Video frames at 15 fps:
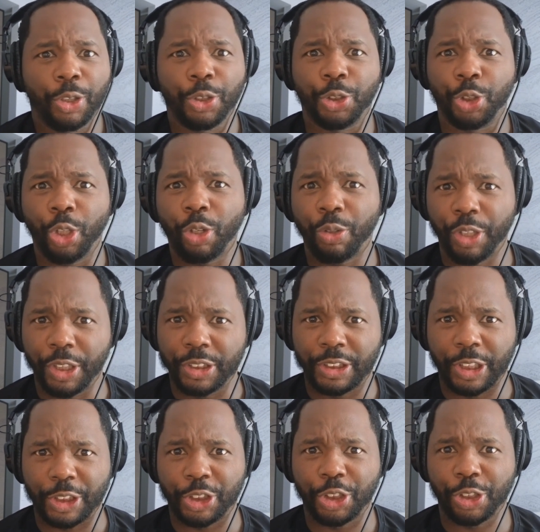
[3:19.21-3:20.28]
Zuri is
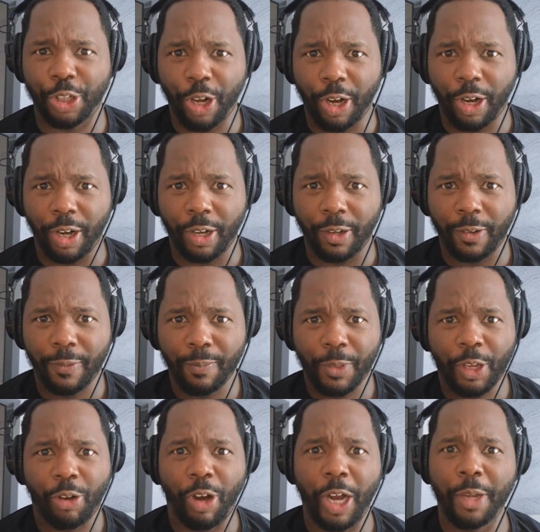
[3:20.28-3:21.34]
the star
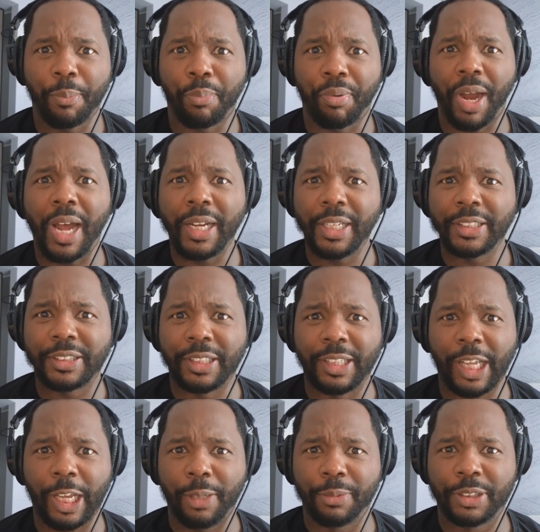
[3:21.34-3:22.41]
right? Bronny is the
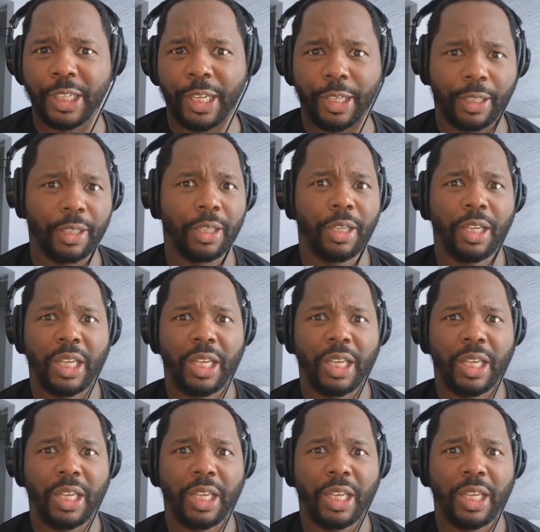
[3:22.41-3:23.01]
namesake.